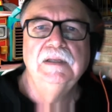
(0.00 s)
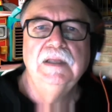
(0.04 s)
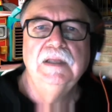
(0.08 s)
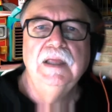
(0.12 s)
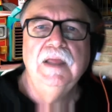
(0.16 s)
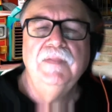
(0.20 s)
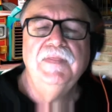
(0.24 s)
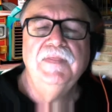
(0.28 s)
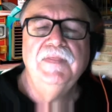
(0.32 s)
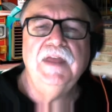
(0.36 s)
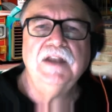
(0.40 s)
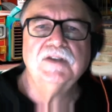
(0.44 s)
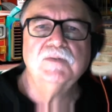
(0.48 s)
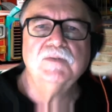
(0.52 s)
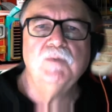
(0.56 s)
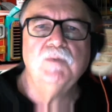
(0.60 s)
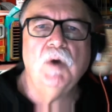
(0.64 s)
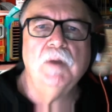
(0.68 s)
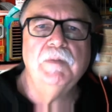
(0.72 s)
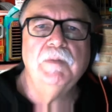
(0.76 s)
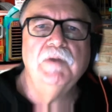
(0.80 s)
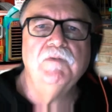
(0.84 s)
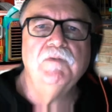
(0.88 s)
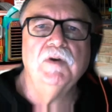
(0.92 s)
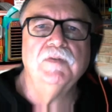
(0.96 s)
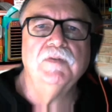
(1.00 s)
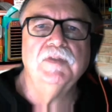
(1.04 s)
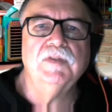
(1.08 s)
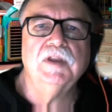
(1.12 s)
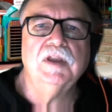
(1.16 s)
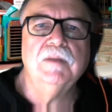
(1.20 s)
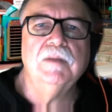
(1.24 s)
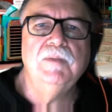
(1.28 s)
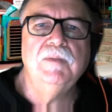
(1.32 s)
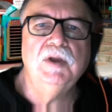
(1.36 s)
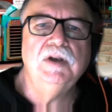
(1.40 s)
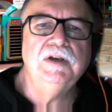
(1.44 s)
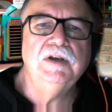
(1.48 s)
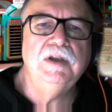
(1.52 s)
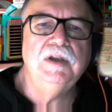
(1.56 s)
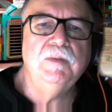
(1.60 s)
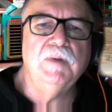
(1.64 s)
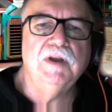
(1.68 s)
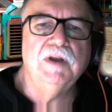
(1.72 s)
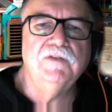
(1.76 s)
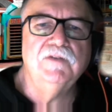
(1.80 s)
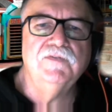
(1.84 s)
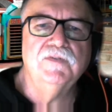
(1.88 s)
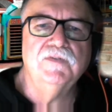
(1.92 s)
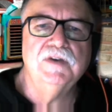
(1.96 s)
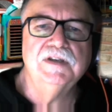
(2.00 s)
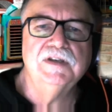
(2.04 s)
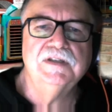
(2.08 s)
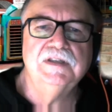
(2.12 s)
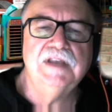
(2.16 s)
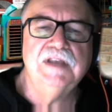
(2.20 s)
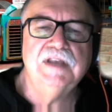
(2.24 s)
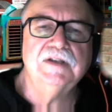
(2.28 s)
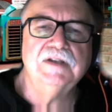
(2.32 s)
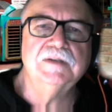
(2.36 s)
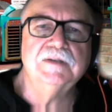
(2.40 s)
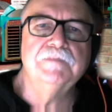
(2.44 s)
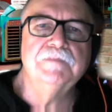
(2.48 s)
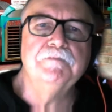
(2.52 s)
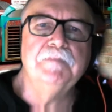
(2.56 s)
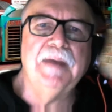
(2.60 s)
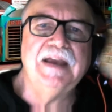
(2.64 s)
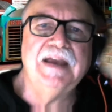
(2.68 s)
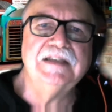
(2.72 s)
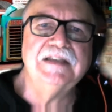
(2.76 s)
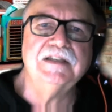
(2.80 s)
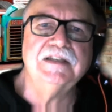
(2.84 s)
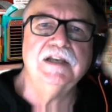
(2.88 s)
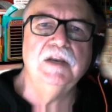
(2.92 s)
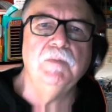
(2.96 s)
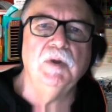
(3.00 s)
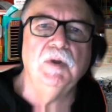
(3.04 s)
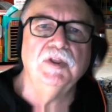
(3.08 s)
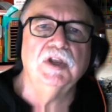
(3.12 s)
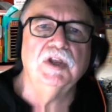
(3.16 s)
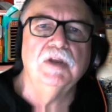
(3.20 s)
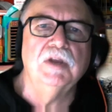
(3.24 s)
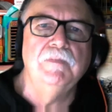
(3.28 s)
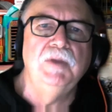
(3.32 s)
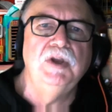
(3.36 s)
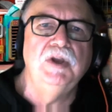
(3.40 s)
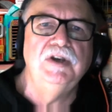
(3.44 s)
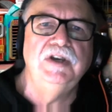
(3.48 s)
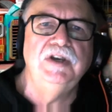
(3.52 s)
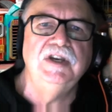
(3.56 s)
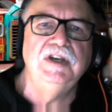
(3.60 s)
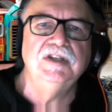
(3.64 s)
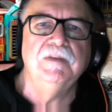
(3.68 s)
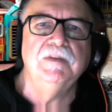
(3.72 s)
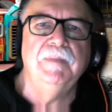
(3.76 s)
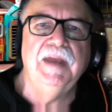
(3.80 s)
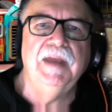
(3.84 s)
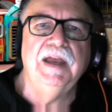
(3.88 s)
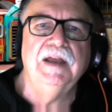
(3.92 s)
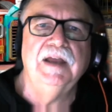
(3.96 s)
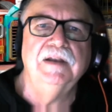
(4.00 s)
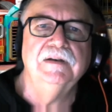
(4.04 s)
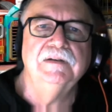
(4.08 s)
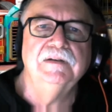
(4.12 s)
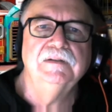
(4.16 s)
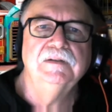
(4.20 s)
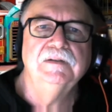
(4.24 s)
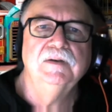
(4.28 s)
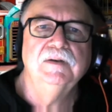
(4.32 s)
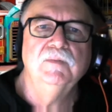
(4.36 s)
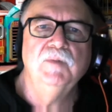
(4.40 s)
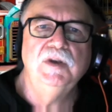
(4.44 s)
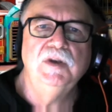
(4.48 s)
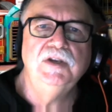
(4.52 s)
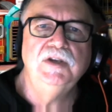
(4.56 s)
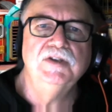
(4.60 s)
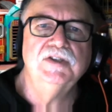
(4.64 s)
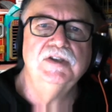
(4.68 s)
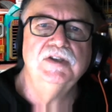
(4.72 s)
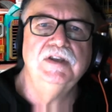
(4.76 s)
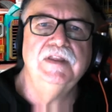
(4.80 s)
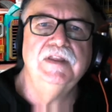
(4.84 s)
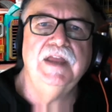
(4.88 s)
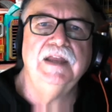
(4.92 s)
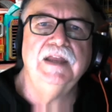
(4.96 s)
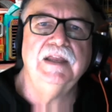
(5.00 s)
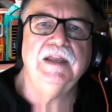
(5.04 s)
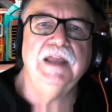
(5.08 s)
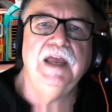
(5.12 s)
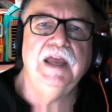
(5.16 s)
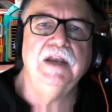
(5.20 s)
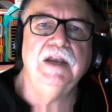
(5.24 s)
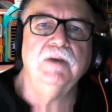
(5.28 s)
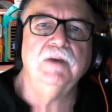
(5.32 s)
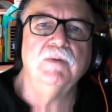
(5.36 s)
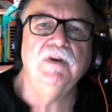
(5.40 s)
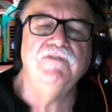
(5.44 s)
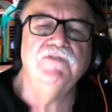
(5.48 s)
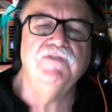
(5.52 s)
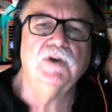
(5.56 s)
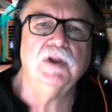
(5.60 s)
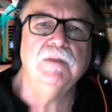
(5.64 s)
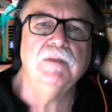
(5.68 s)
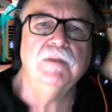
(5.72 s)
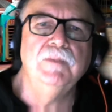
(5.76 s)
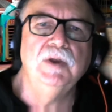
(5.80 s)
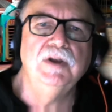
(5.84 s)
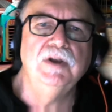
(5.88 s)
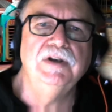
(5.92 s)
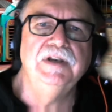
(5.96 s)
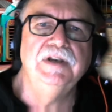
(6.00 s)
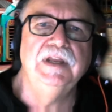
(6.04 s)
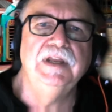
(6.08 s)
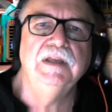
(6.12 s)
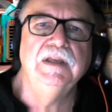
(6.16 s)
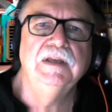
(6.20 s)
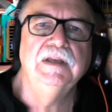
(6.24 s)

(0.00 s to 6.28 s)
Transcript: That's why we've got the community one, for instance. That's basically what the community is about when you see that category for community.